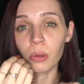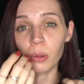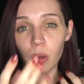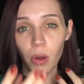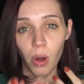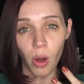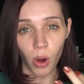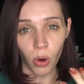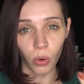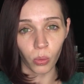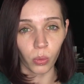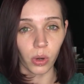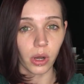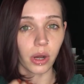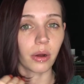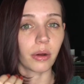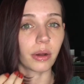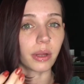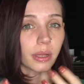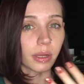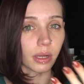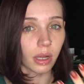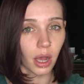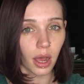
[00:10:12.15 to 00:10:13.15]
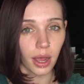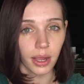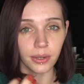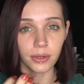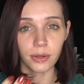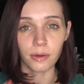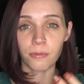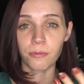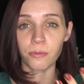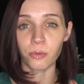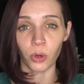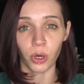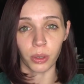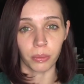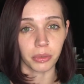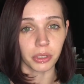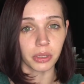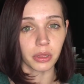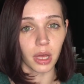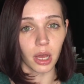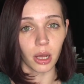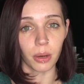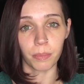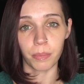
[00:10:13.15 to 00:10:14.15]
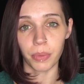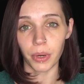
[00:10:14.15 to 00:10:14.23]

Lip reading: long wearing kind of formula.